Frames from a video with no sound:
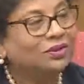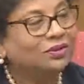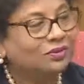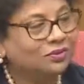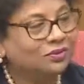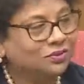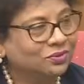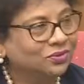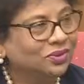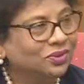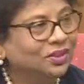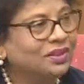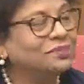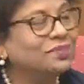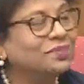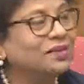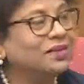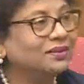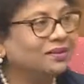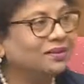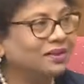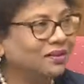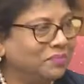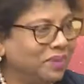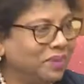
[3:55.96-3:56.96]
to the
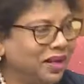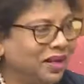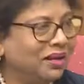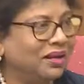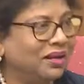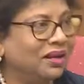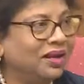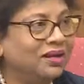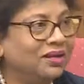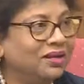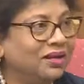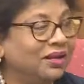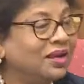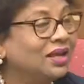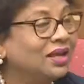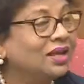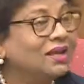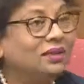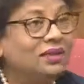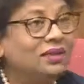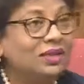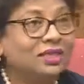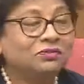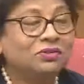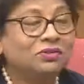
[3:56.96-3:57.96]
domestic mainland.
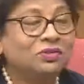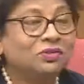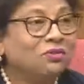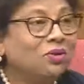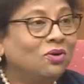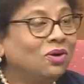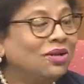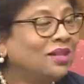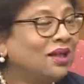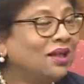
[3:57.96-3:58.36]
This was not